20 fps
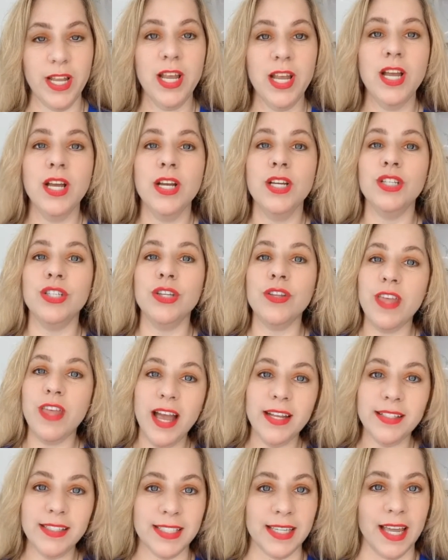So, that
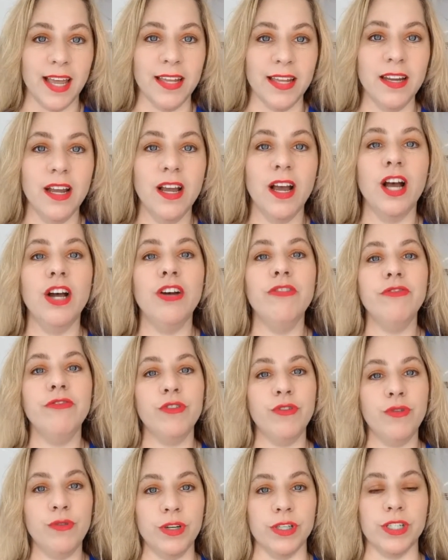said, of
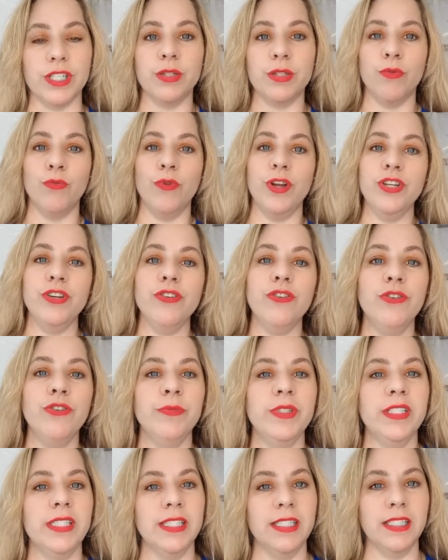course, when your home is
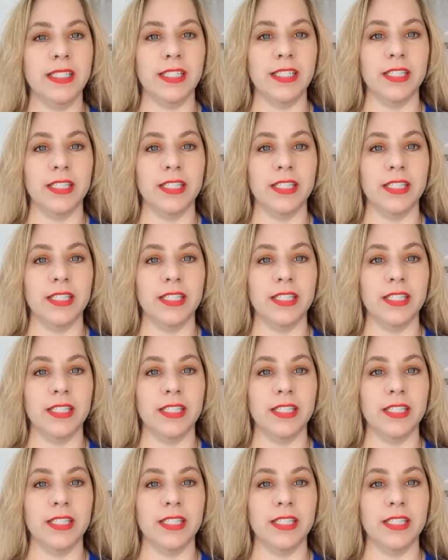listed,